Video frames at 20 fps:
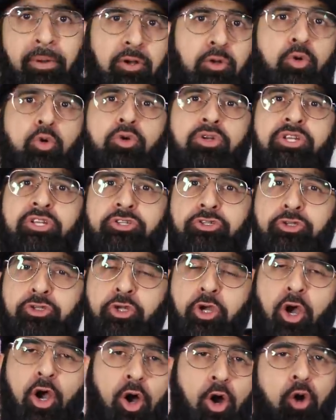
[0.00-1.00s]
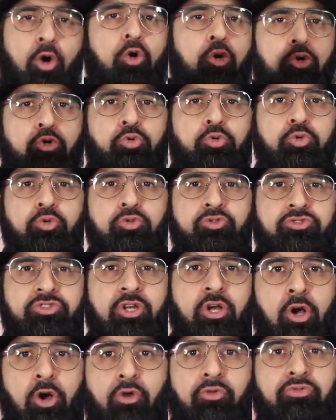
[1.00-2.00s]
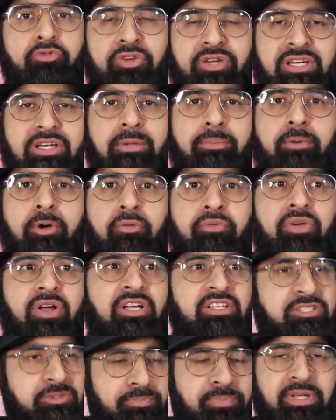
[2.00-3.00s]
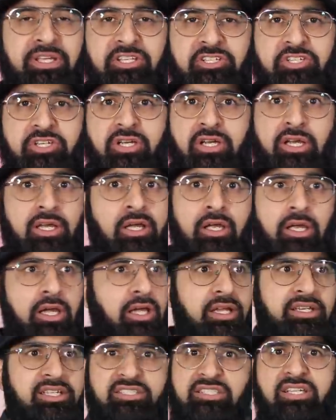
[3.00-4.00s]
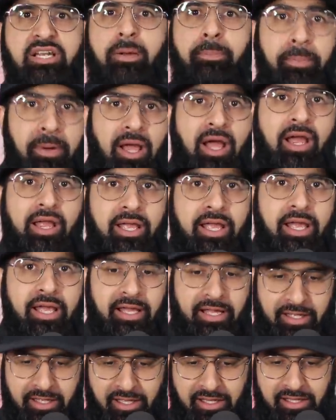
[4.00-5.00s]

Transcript: But according to your own rules of freedom of speech, it doesn't apply here,